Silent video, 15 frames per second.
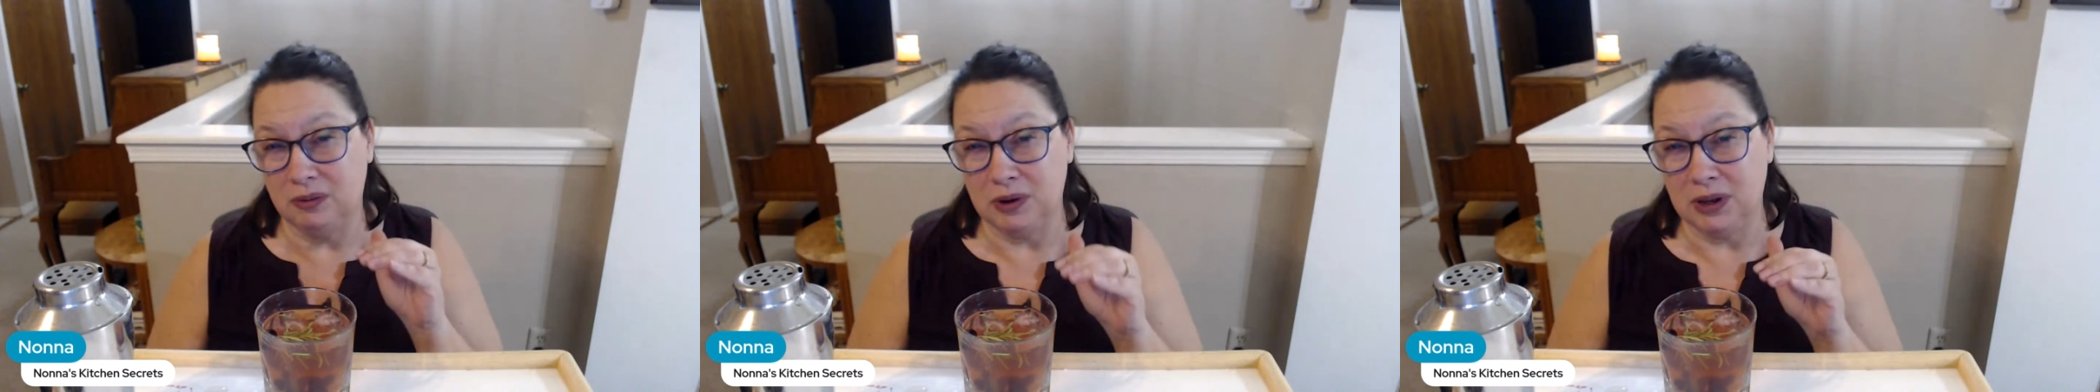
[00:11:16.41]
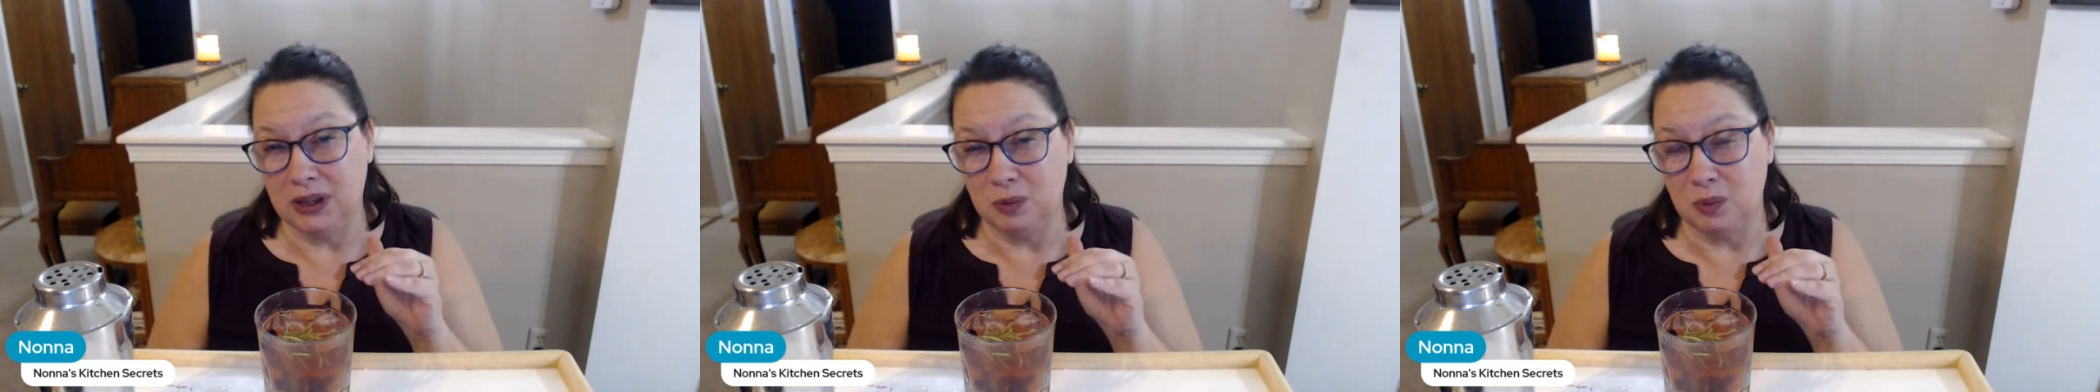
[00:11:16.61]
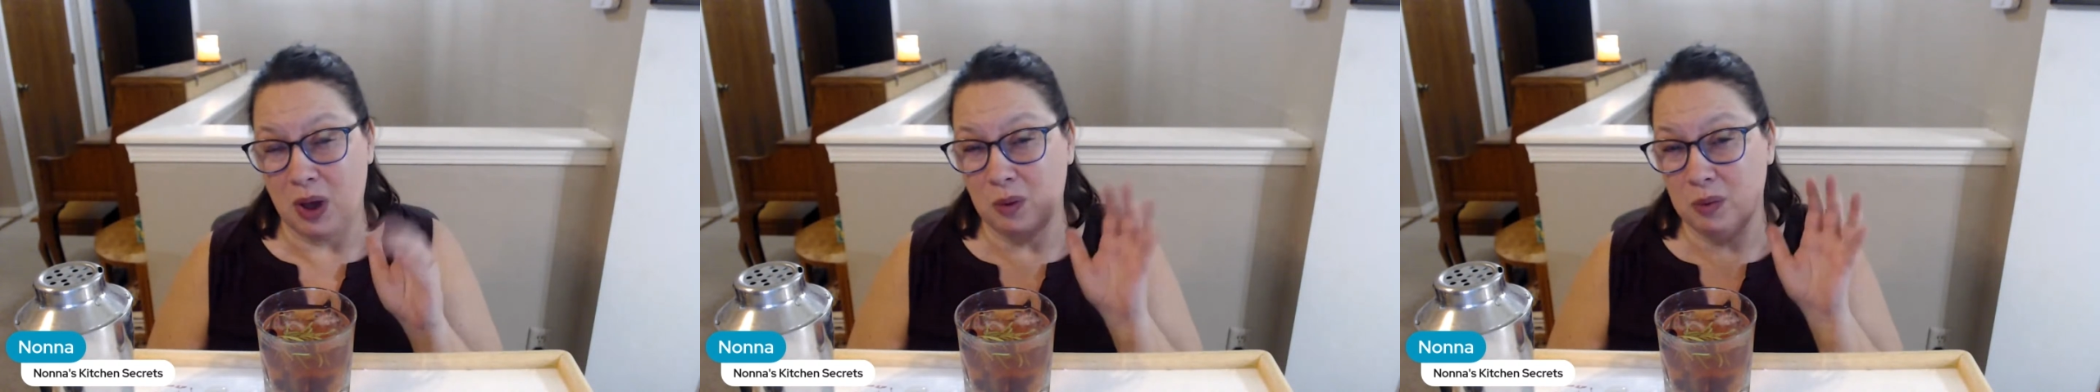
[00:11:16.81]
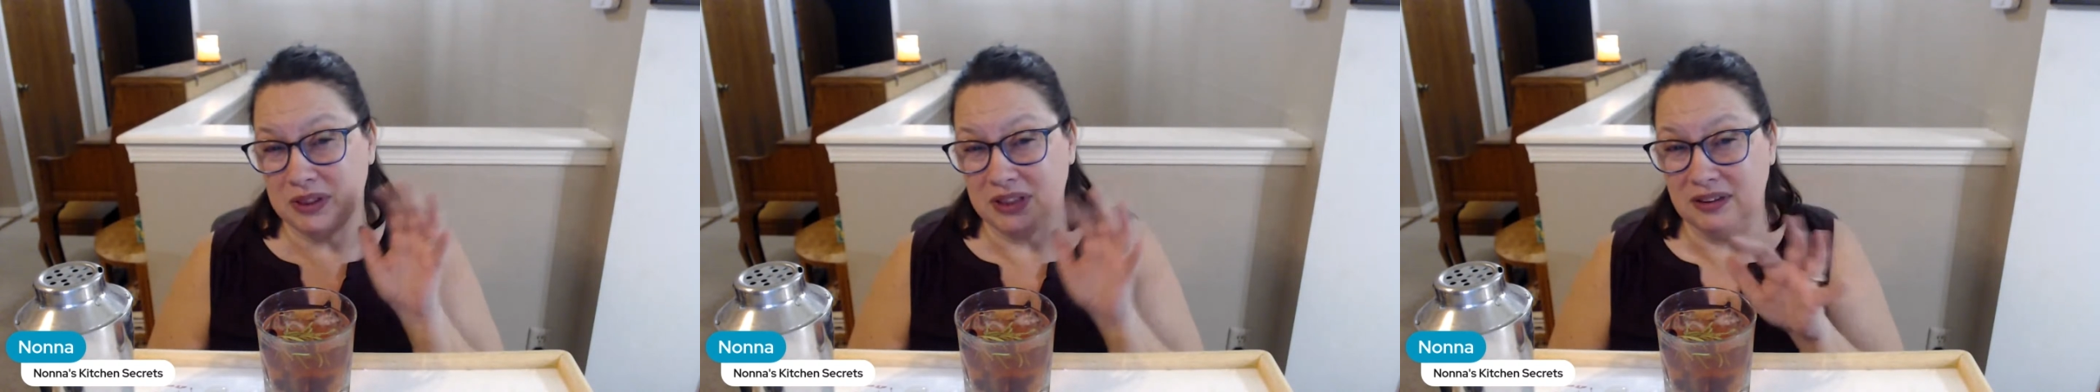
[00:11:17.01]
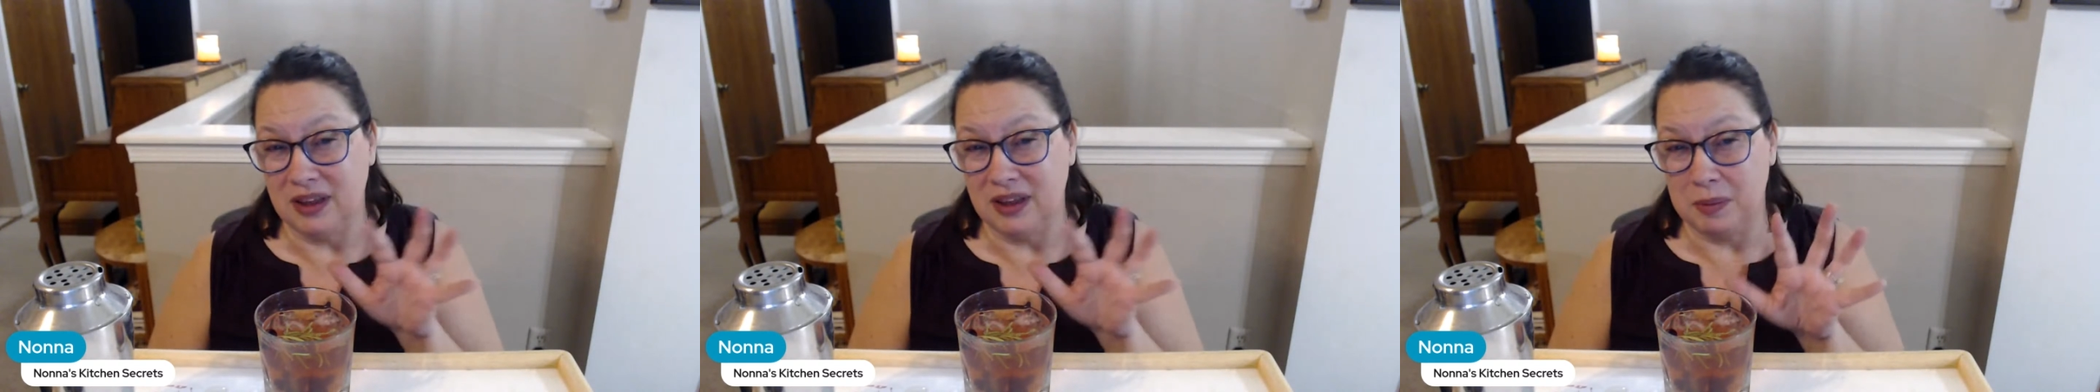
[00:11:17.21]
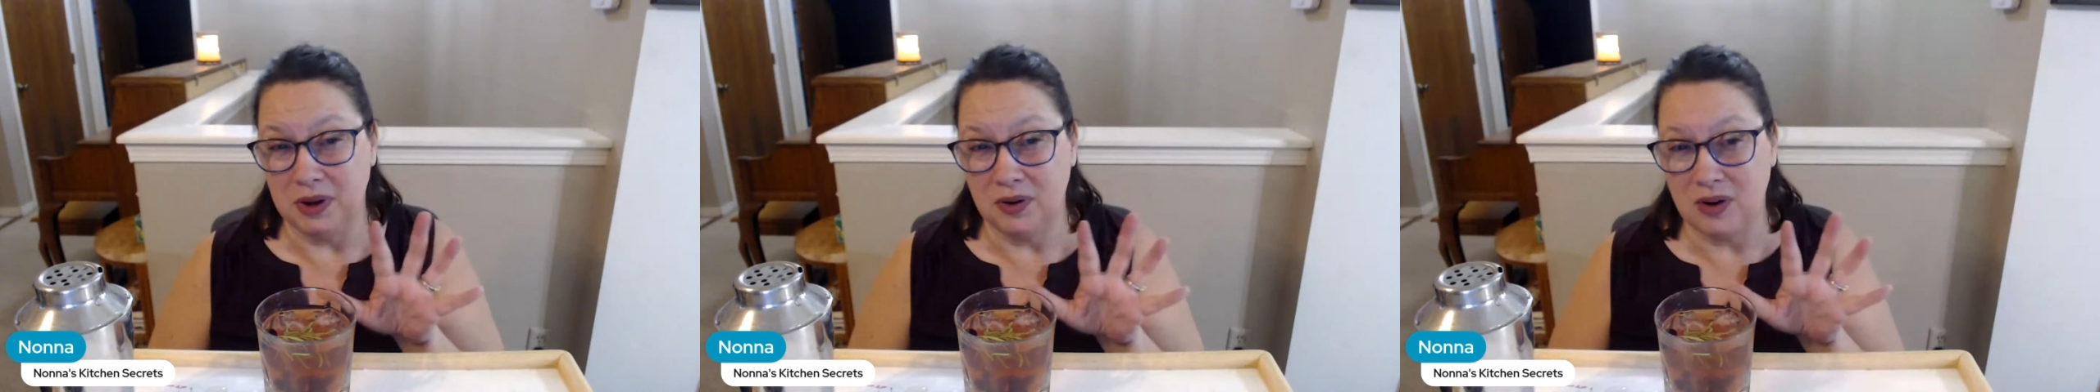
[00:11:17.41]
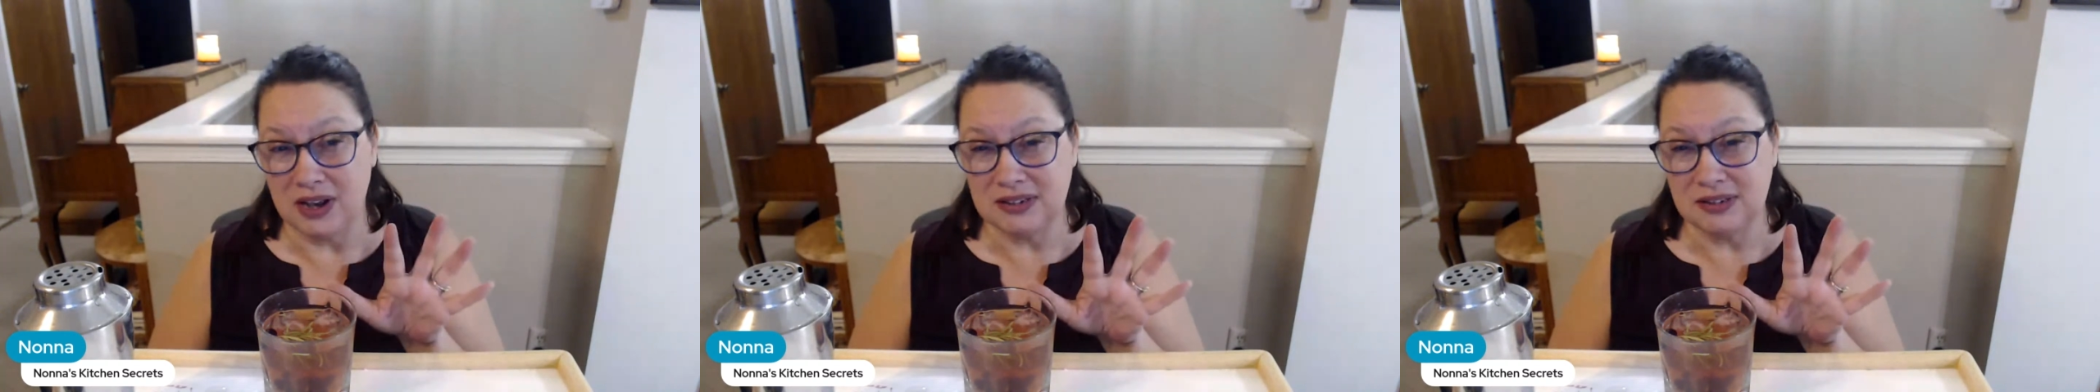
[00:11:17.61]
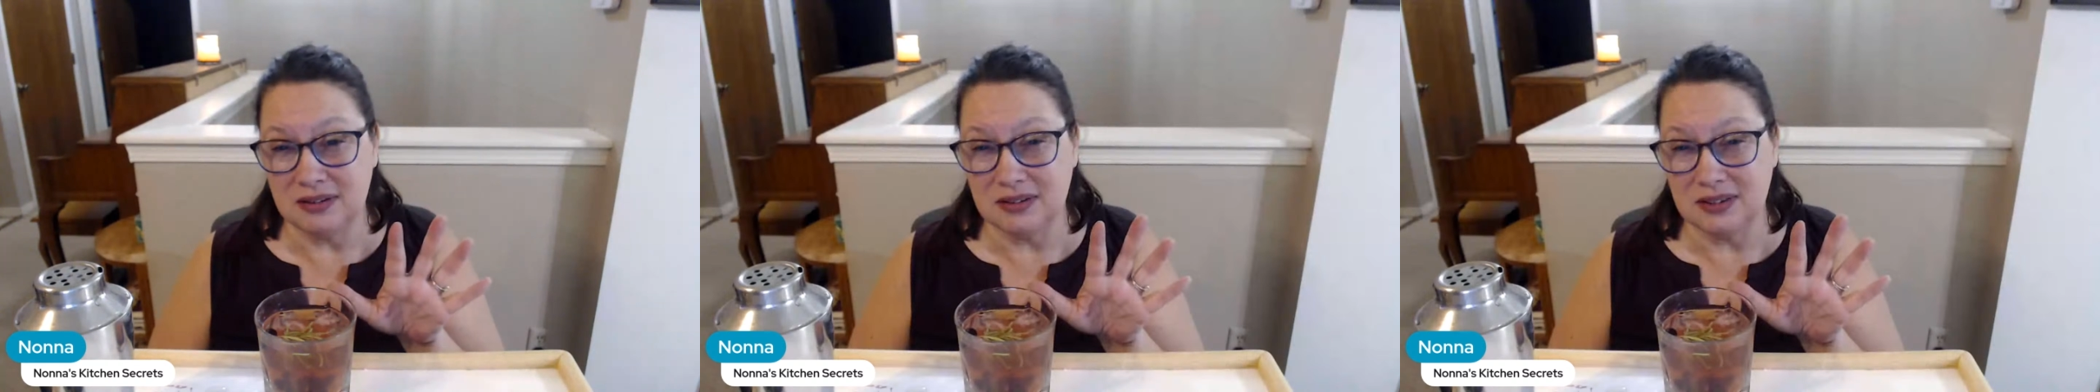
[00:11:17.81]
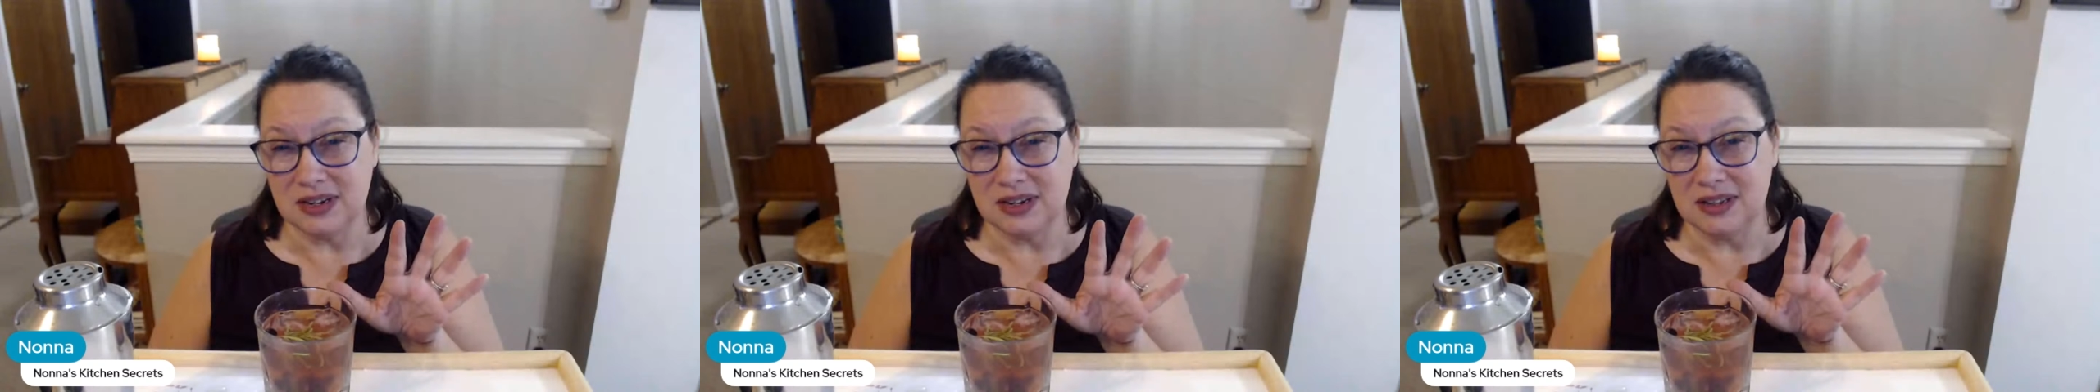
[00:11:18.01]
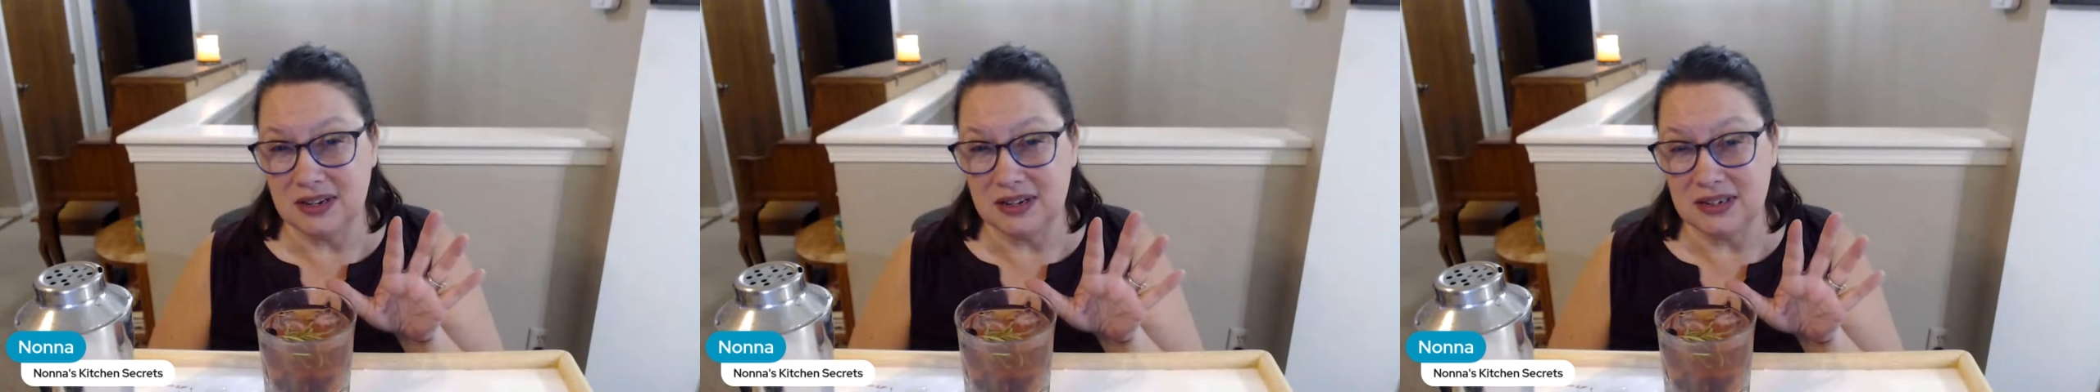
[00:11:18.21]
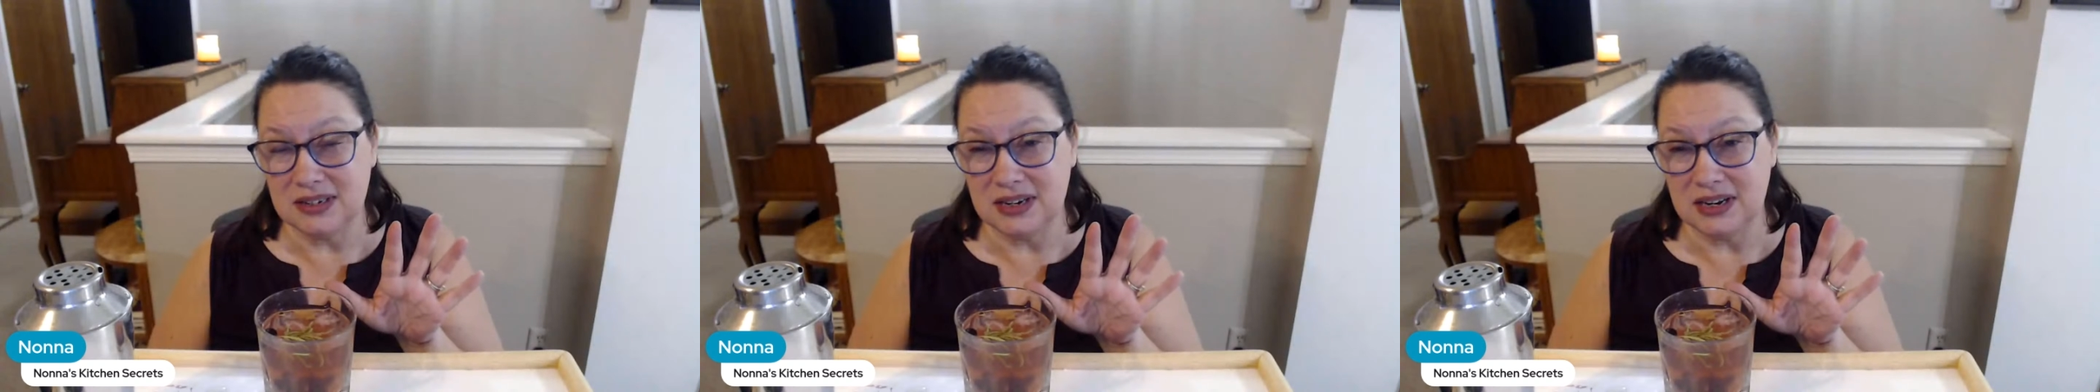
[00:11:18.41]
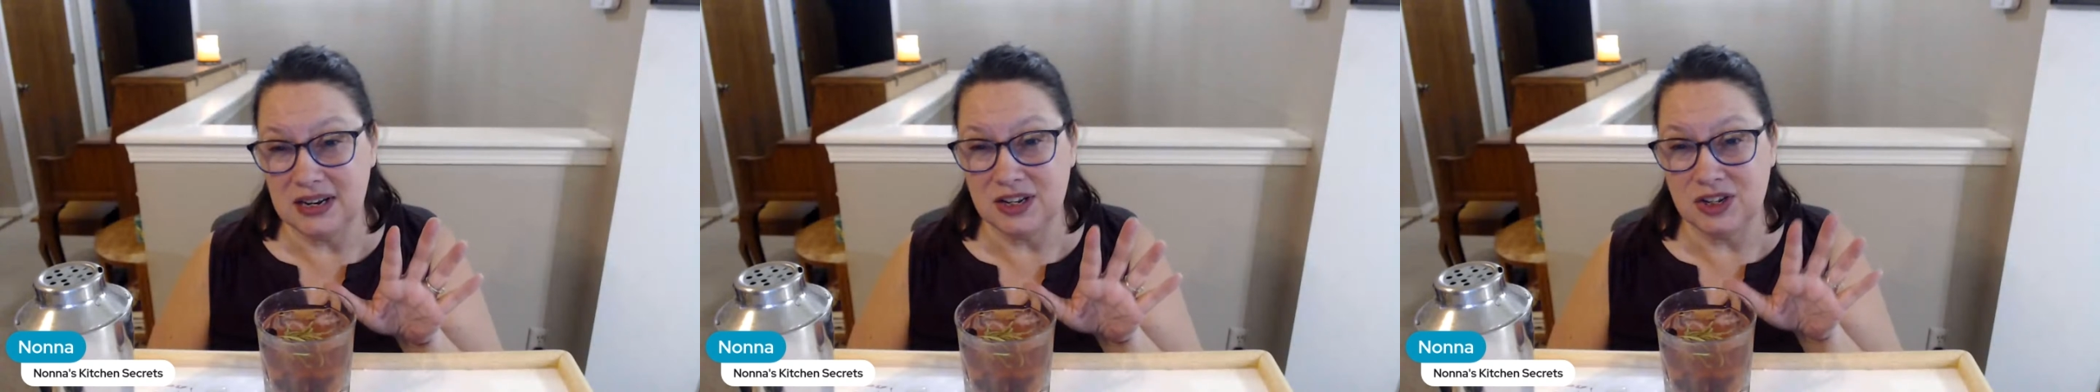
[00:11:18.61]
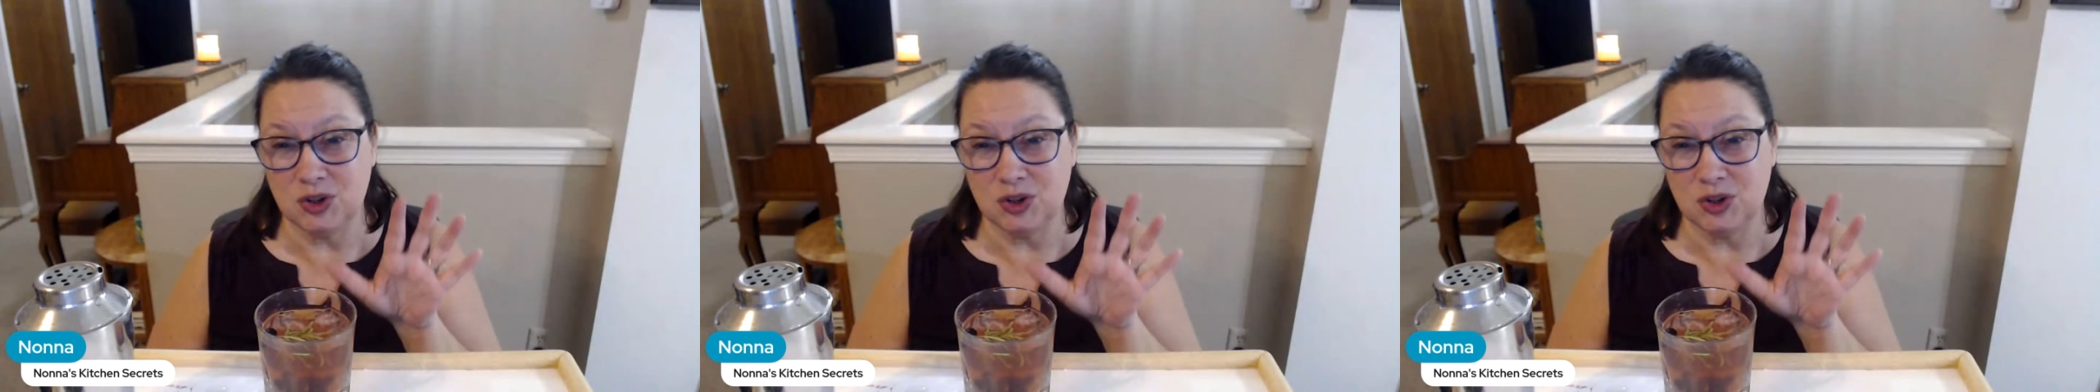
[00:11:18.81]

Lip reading: really well with the lemongrass that's in this tea.